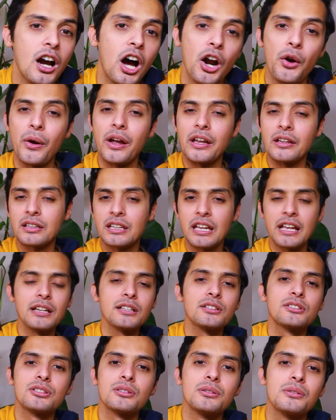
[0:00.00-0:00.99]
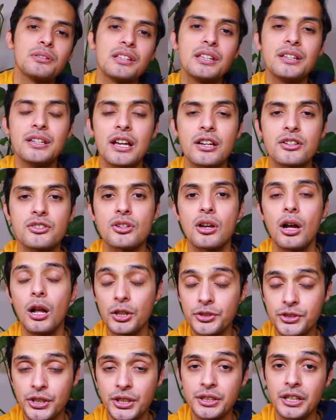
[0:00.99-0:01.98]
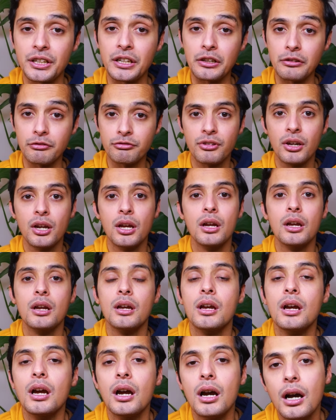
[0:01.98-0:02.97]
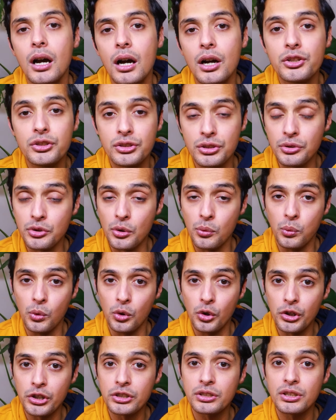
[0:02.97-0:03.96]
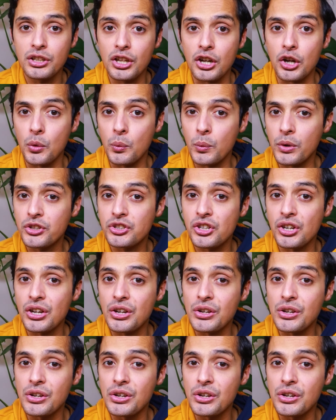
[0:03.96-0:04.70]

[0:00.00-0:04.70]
All right, getting to the next alternative to the word no, which